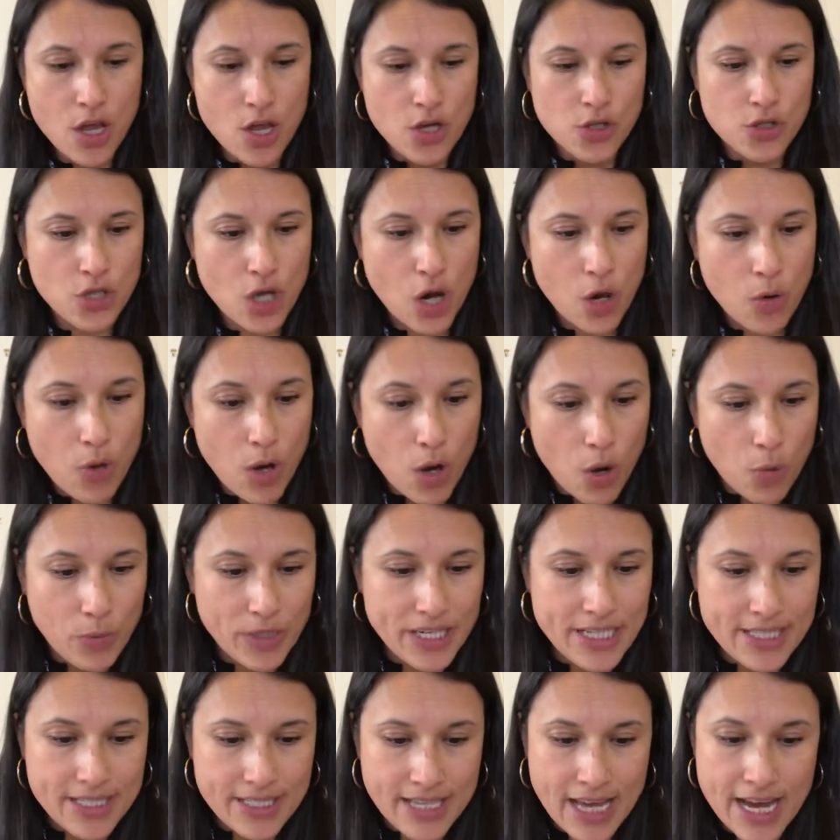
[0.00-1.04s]
So what
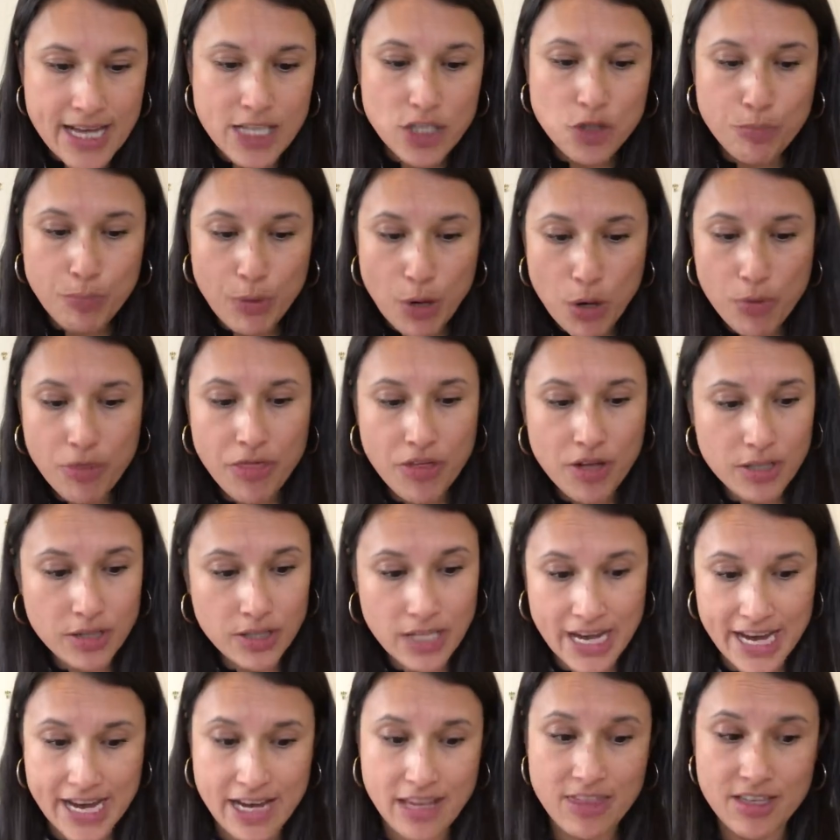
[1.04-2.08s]
he's saying is both
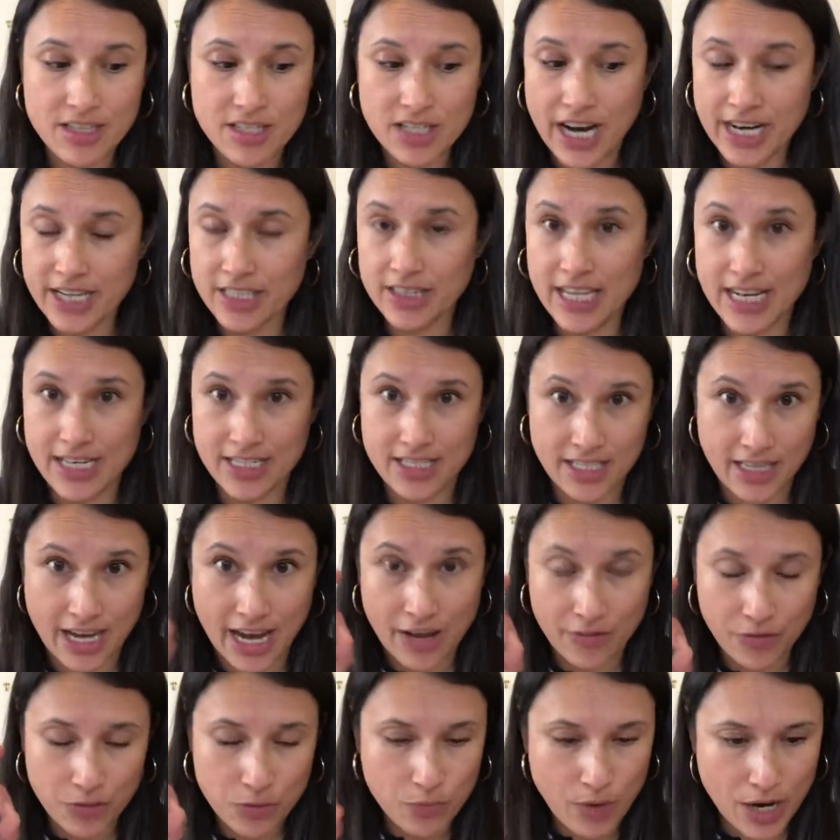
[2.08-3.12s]
alike, the dialectic
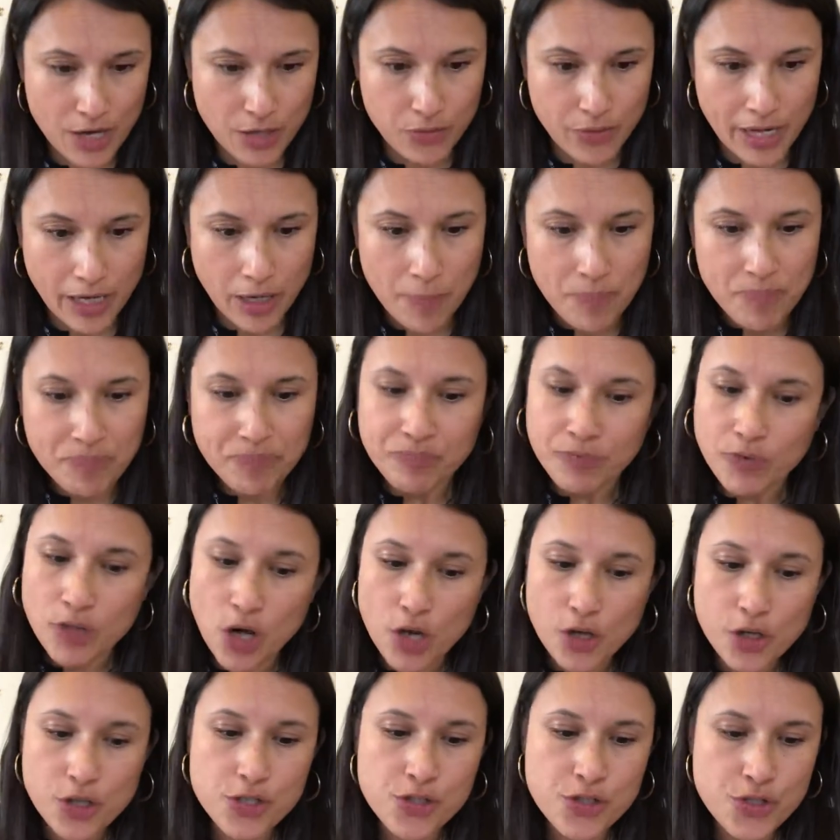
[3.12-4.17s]
and the rhetoric,
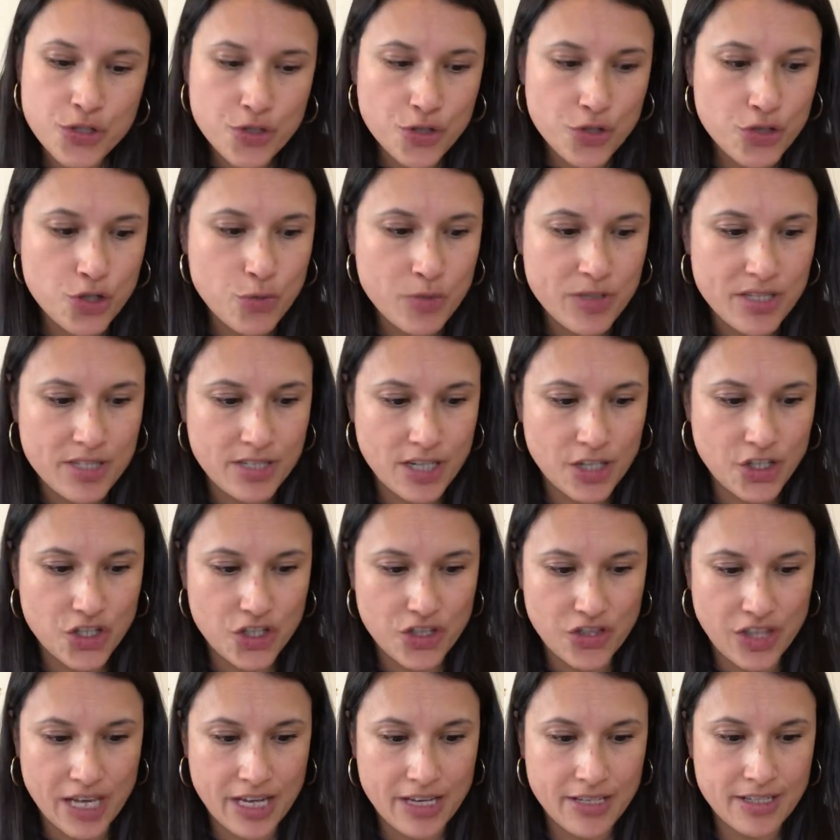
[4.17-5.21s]
are concerned with such
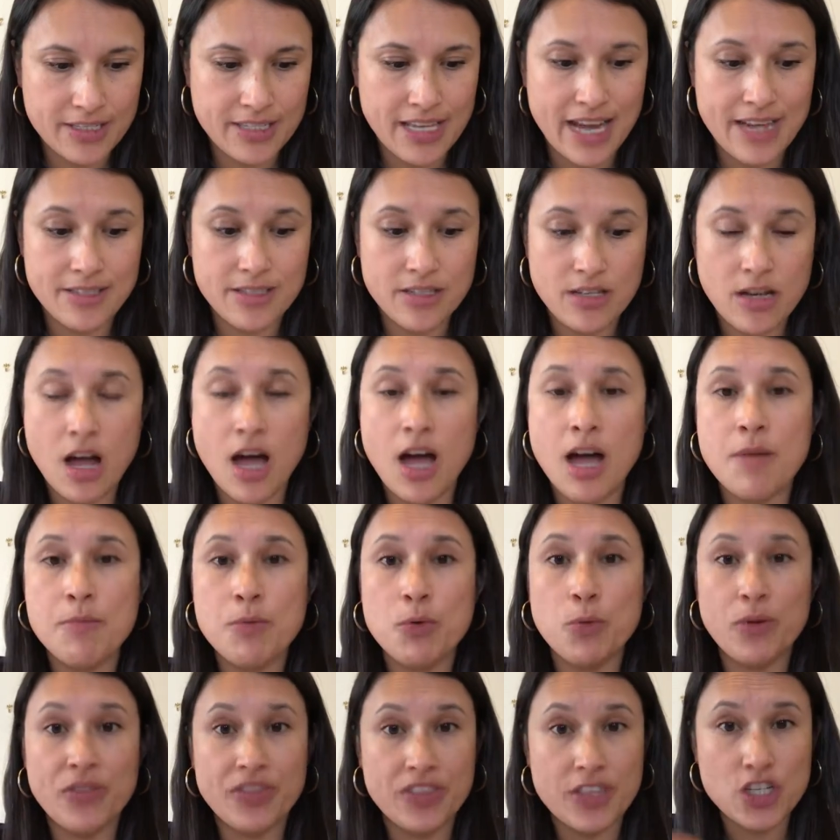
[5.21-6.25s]
things as come
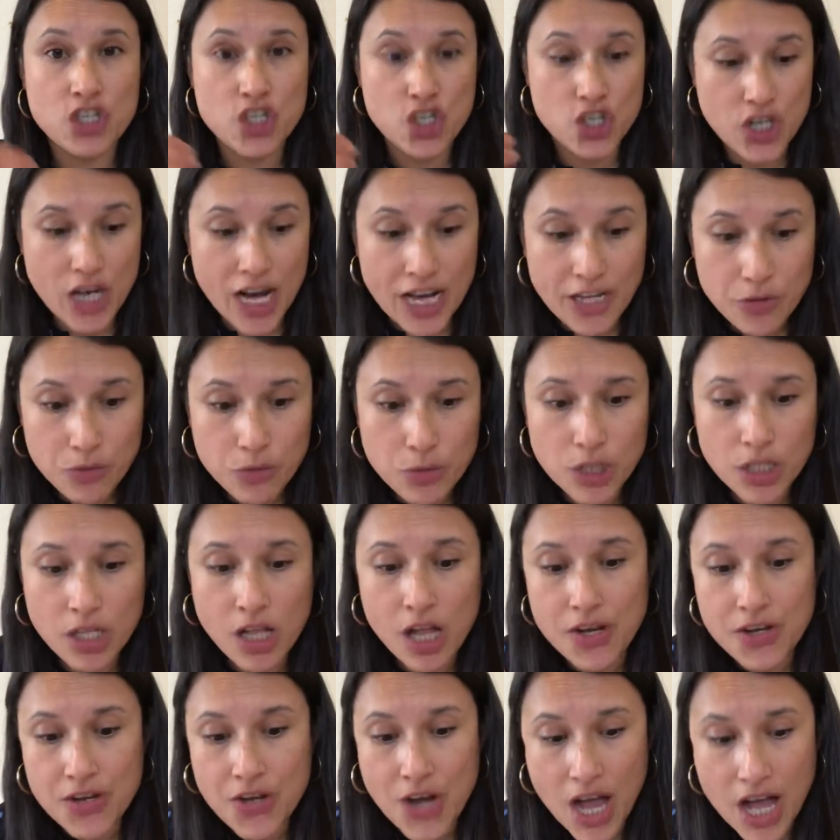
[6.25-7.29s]
with the general
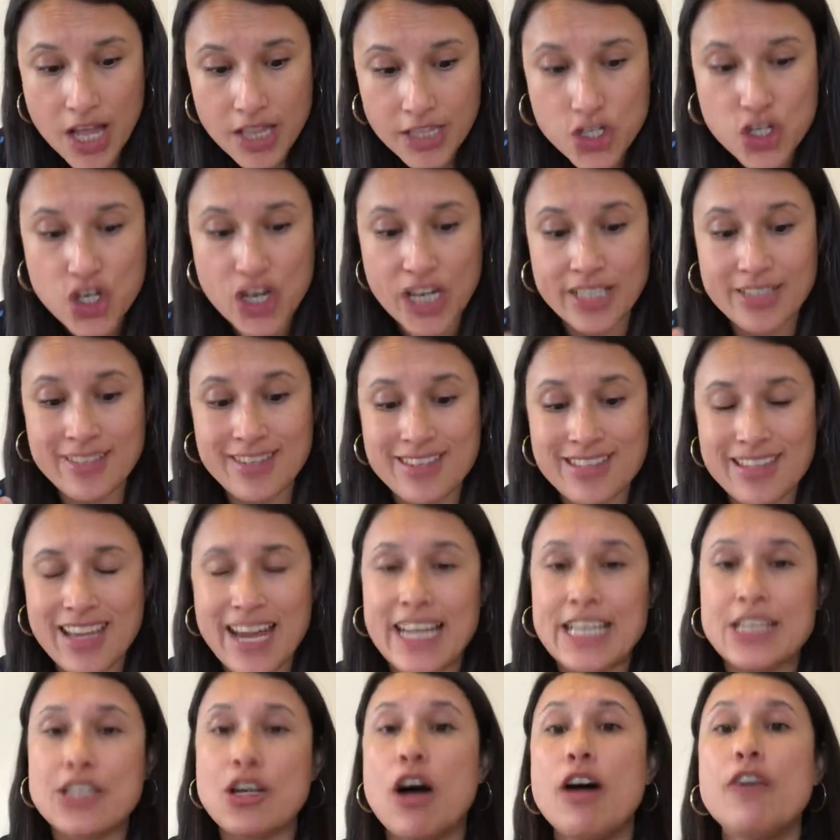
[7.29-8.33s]
knowledge and
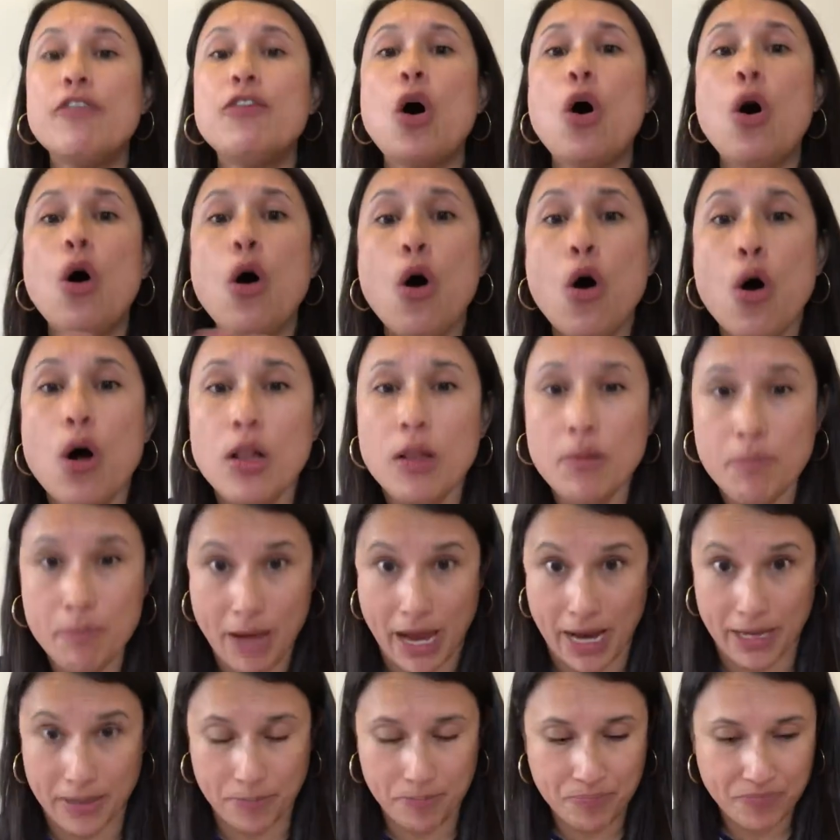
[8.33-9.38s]
sight of all
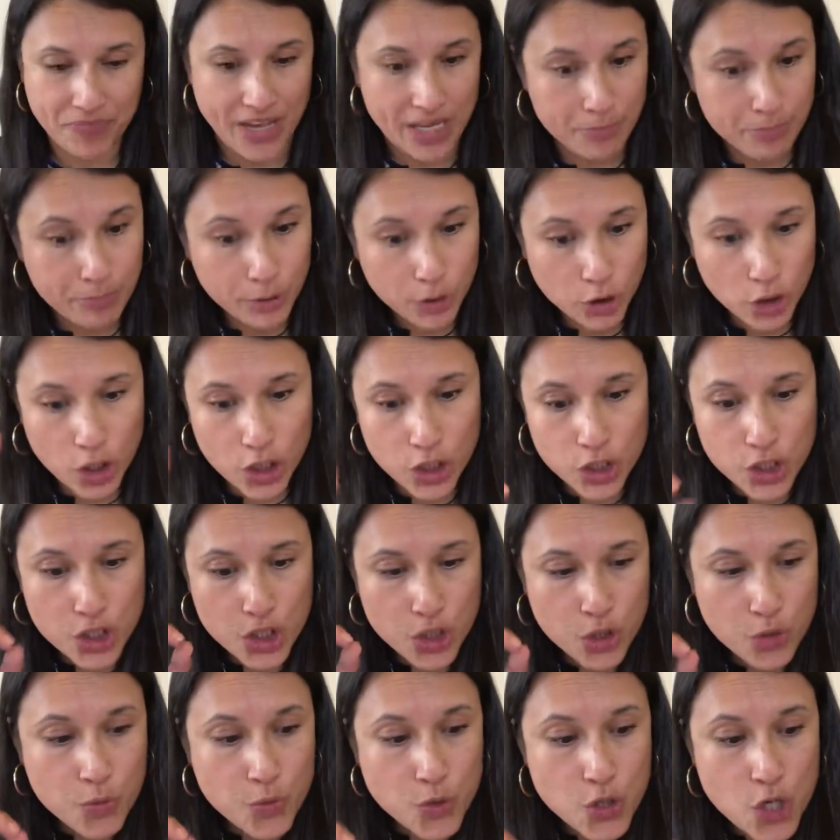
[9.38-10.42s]
men and belong
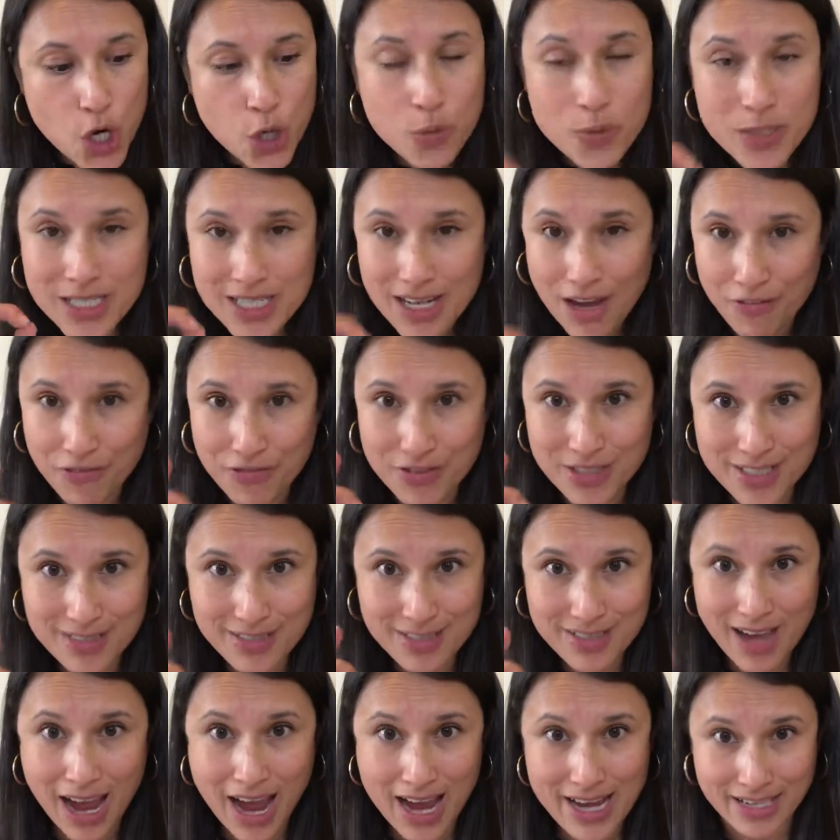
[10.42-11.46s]
to no definite
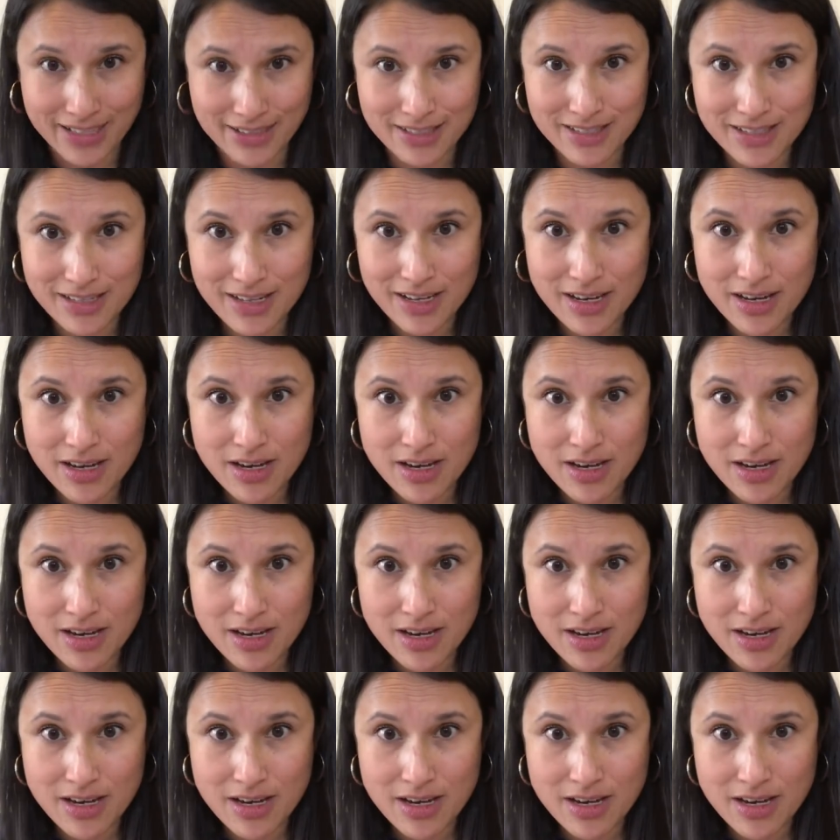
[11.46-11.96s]
science.